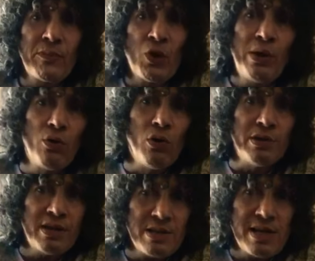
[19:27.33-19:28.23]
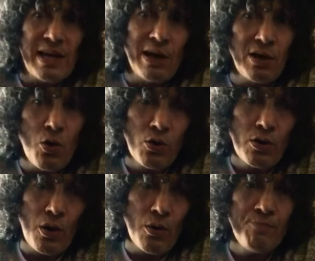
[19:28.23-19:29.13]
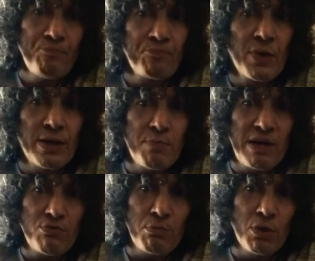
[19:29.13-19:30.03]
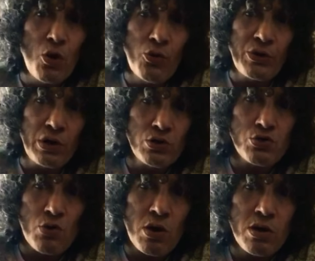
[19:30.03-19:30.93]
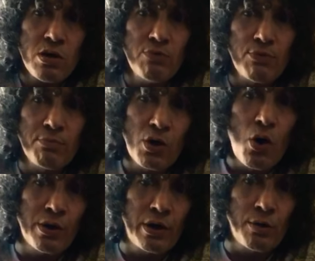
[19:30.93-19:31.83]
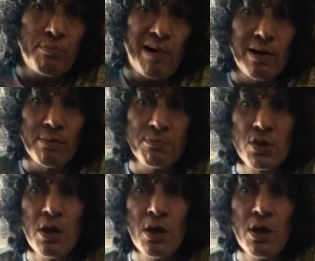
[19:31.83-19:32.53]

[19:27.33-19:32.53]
We call it the Tela Coco. It's made from coconut straw, from coconut palms.